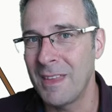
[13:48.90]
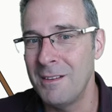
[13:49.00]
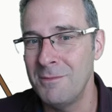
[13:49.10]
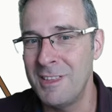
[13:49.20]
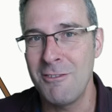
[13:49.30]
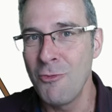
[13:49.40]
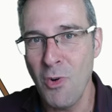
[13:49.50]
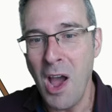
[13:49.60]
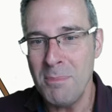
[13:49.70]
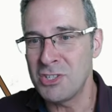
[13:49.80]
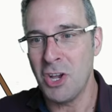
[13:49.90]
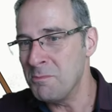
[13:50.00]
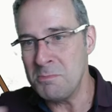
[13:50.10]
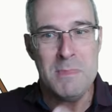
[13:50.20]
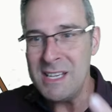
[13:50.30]
there are
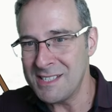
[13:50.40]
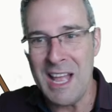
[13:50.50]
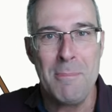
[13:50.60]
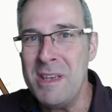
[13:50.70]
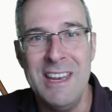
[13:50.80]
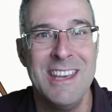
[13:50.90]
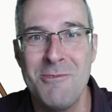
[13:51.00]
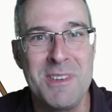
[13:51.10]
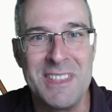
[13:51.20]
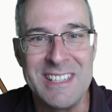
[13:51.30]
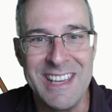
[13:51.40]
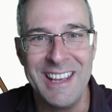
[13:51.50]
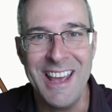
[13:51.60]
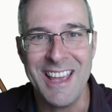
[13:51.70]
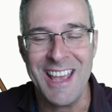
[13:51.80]
ribosomes mixed up in here with the
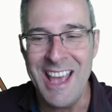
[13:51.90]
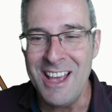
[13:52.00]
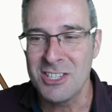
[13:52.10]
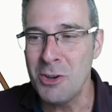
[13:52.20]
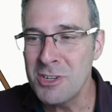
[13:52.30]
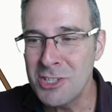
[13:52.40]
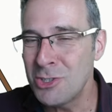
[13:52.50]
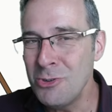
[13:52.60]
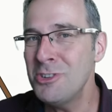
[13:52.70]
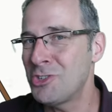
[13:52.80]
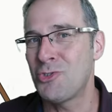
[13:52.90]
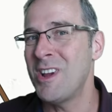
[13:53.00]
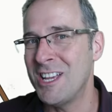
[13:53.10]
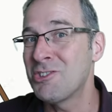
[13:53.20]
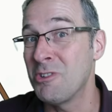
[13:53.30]
DNA. So as soon as
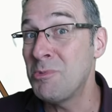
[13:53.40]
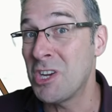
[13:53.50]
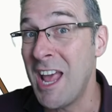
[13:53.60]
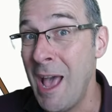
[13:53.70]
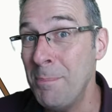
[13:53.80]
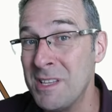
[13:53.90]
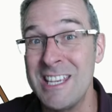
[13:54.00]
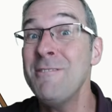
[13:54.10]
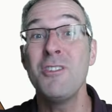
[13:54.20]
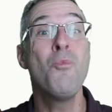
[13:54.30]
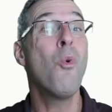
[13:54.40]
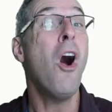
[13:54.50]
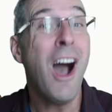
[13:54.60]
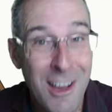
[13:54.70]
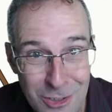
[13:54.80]
transcription happens, even
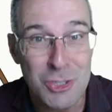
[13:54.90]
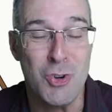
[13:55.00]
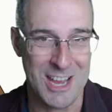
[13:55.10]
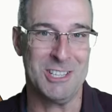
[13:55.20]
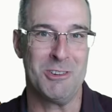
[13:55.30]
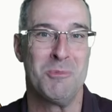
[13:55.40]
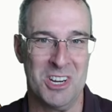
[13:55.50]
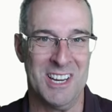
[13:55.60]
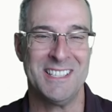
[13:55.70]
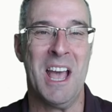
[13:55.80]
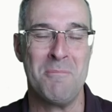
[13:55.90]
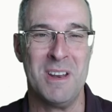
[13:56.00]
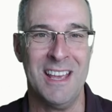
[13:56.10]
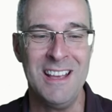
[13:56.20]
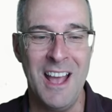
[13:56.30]
while transcription is
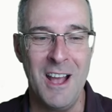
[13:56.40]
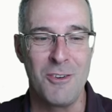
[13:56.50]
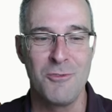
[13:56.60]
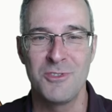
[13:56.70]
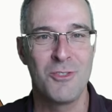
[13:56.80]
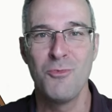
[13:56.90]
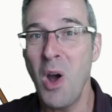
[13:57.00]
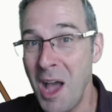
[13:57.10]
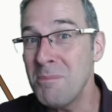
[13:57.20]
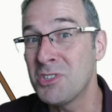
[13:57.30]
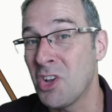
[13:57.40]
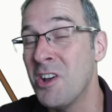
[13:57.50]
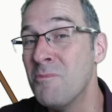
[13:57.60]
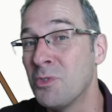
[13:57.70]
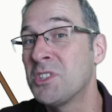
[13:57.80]
happening, the
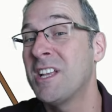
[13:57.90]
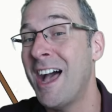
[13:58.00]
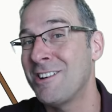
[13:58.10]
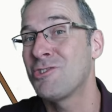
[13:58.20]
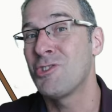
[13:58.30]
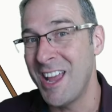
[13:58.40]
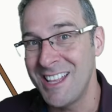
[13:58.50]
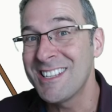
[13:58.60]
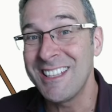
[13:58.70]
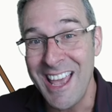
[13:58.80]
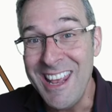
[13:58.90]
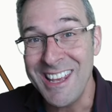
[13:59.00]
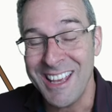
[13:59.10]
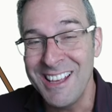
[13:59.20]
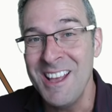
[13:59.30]
ribosome will start
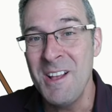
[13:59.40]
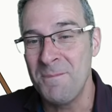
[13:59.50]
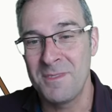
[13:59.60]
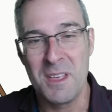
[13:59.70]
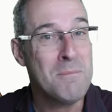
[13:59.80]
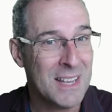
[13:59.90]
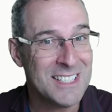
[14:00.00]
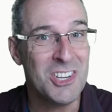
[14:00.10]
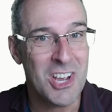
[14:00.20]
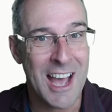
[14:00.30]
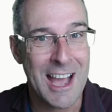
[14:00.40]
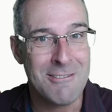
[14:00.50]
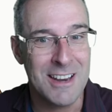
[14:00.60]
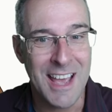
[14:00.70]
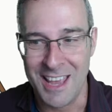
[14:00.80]
translating the messenger
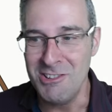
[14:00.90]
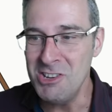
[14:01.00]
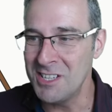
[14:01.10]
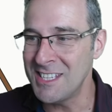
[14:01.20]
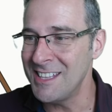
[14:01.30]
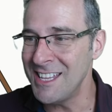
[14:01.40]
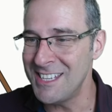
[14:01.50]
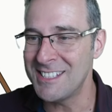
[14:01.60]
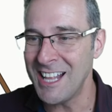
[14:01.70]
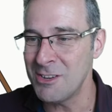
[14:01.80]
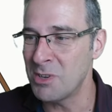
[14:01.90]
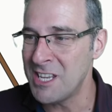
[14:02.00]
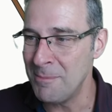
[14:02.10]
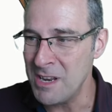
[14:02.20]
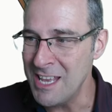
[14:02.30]
RNA. And you can see that's exactly what's
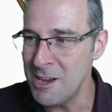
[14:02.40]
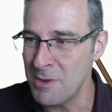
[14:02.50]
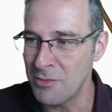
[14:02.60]
happening here. We've